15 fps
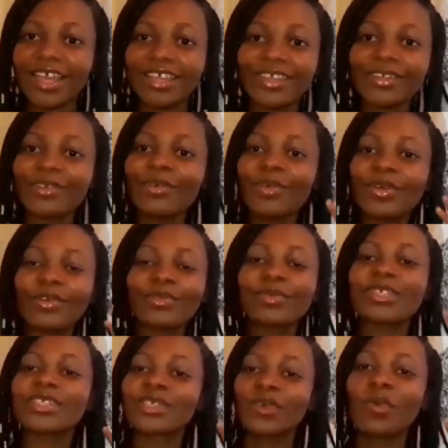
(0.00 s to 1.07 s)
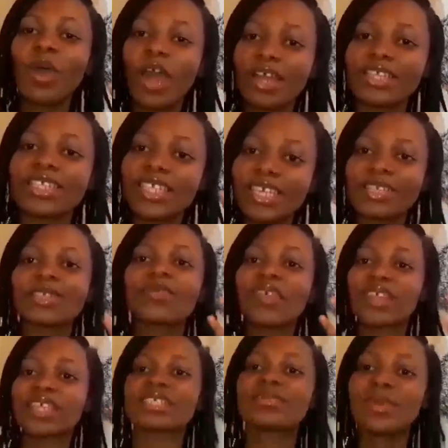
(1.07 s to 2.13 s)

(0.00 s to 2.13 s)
You know, it will be so hard to get over this